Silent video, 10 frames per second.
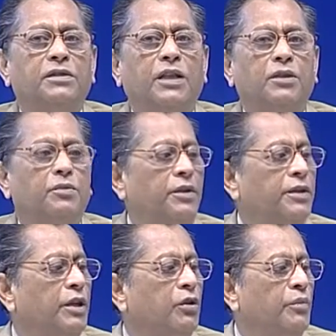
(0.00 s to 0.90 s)
that were
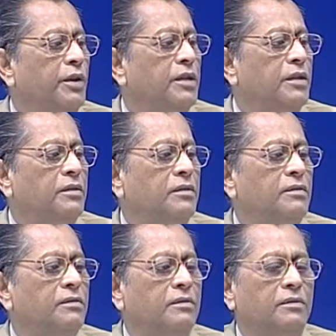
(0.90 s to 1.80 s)
recommended
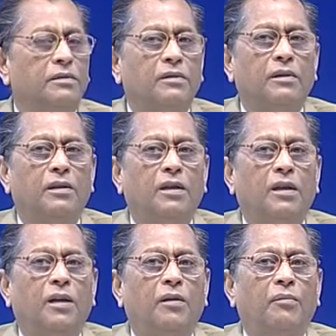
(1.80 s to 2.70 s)

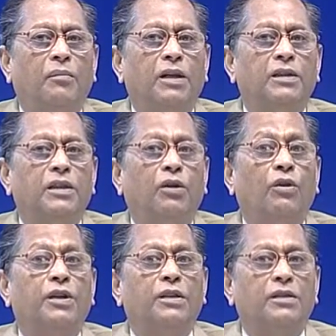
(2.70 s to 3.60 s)
by the
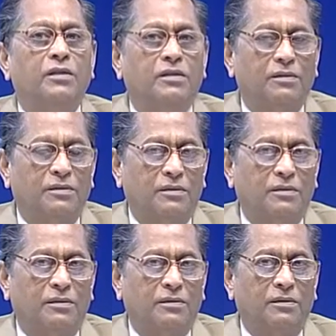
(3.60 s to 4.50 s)
audit
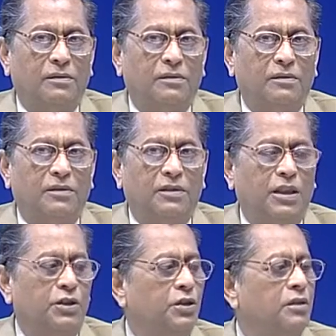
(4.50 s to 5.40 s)

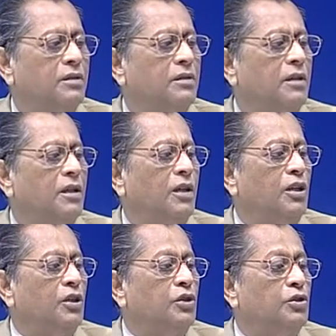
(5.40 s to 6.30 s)
section?
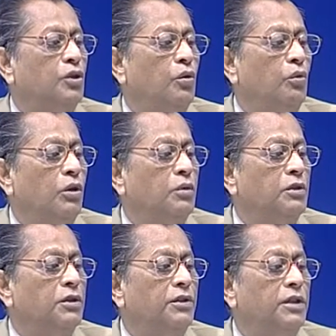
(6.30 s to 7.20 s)
So, what
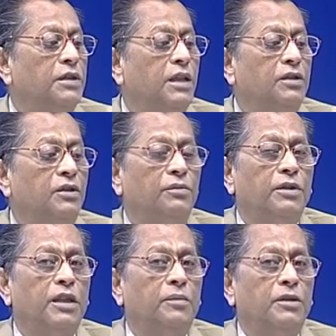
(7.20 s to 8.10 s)
was the result of
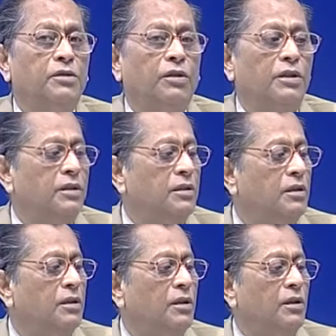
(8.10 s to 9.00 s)
the EMS audit?
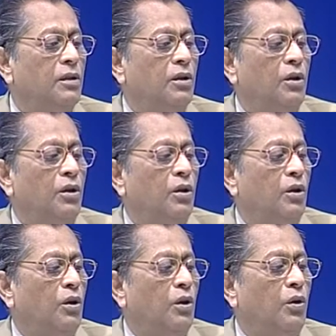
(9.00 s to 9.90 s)

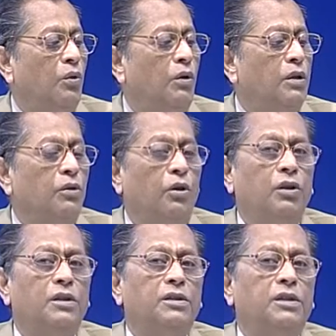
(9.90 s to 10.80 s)
What
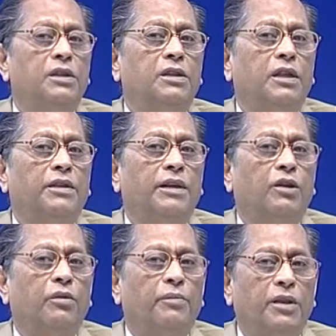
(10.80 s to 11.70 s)
all did they
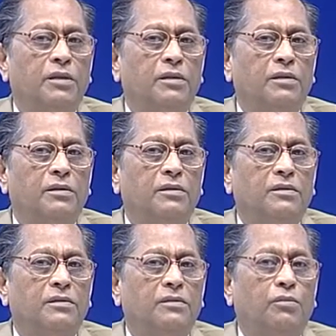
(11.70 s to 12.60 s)
recommend?
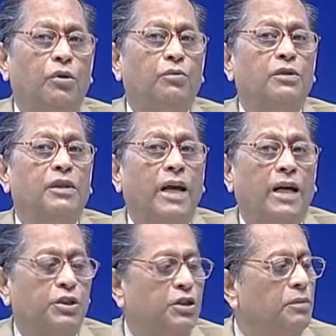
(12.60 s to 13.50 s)
What was the
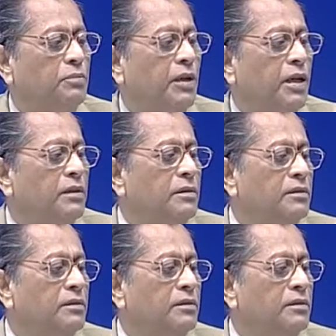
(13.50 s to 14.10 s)
action plan?